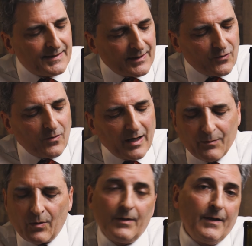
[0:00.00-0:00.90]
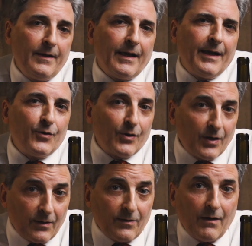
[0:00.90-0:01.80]
incredible, and you're going
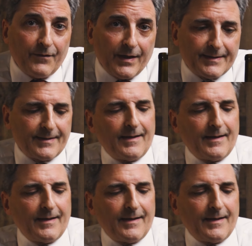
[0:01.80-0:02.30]
to love this.